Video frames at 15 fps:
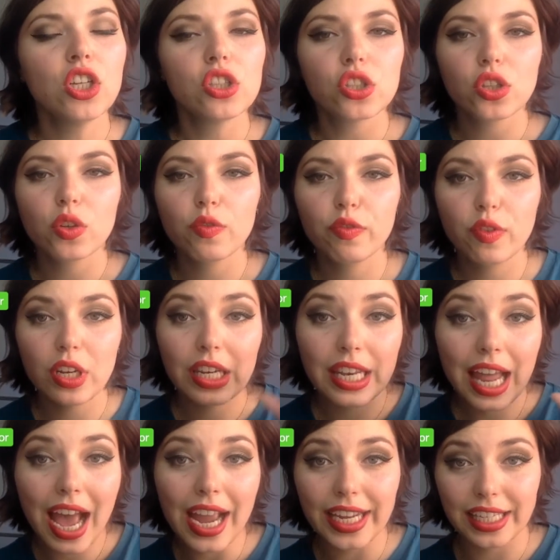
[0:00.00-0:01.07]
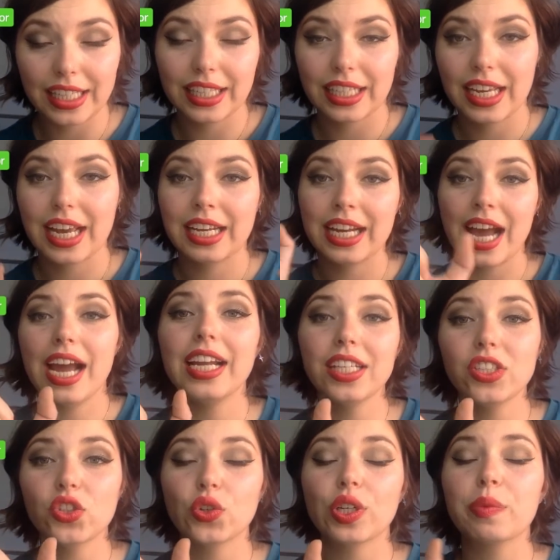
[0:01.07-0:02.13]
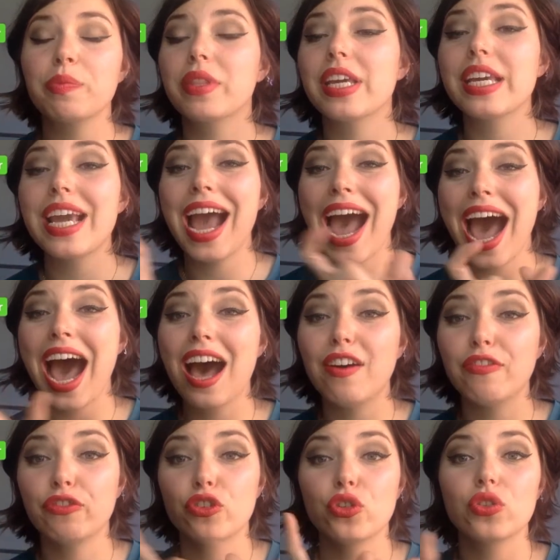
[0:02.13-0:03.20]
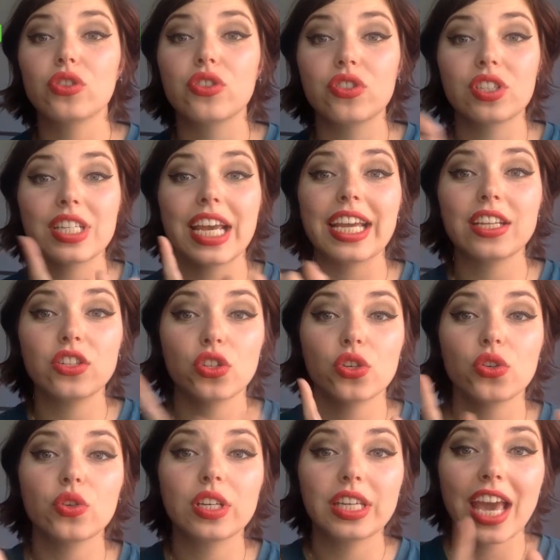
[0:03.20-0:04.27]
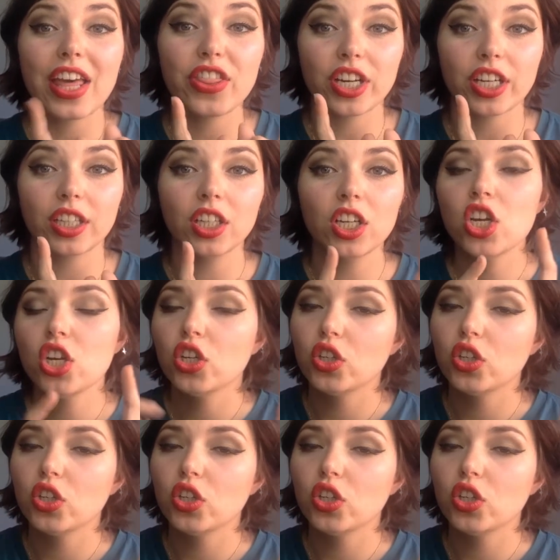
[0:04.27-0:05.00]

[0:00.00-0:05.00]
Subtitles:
So like and ice cream, they have to stay together.